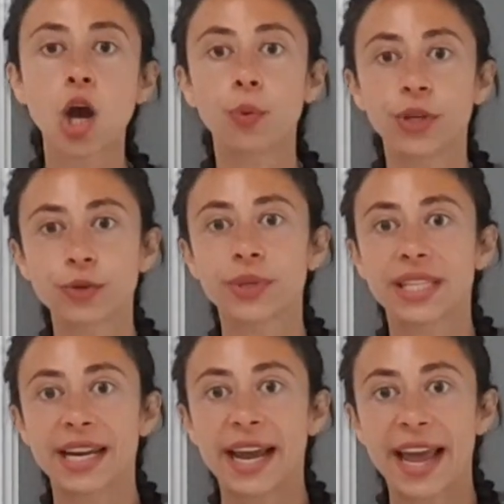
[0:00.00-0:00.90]
which was
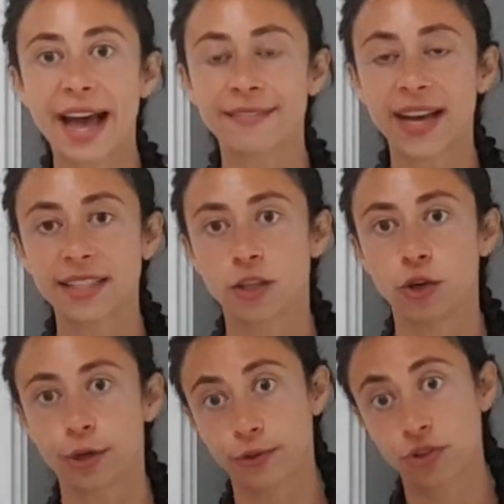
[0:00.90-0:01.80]
that I have had a
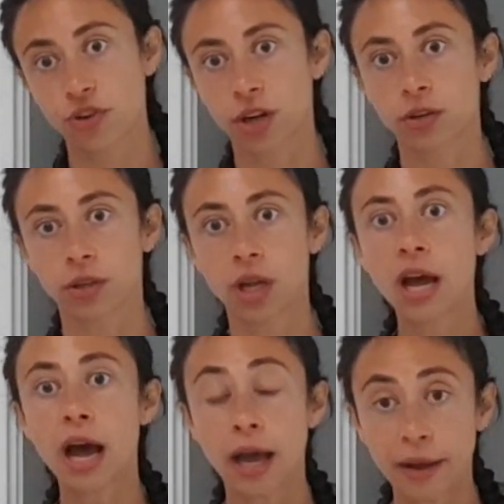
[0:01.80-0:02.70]
lot of struggle.
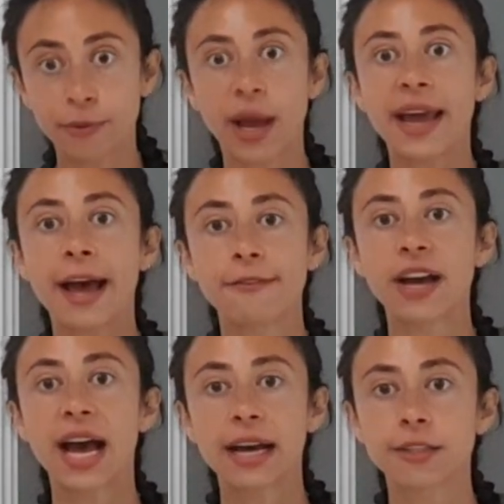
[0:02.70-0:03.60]
I have
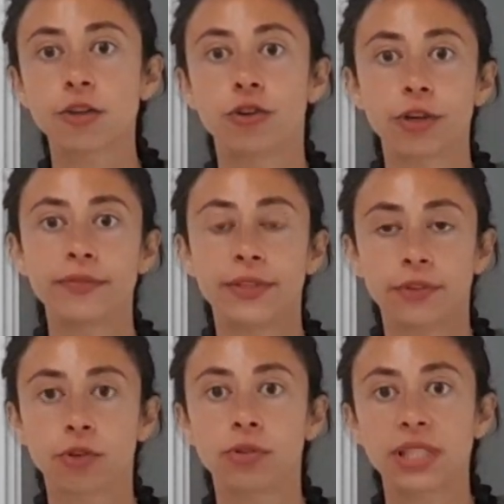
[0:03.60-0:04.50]
had a lot of
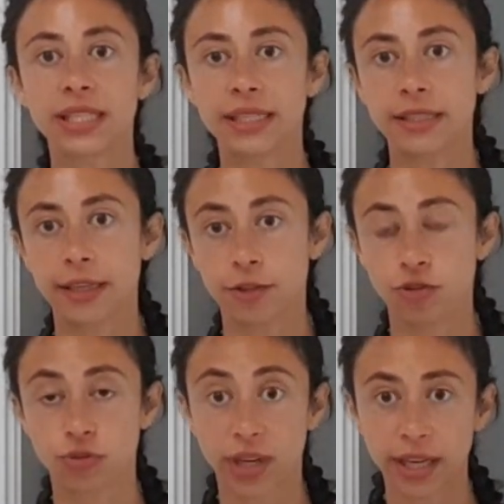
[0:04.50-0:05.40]
difficulty eating and
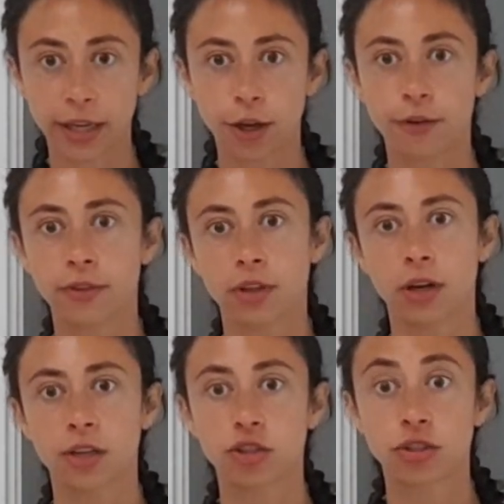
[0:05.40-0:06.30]
drinking over the
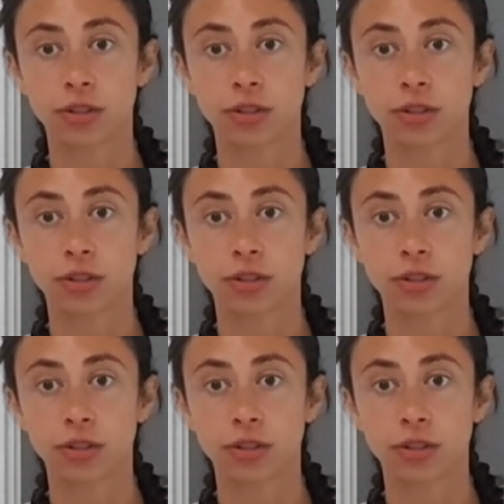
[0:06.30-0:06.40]
last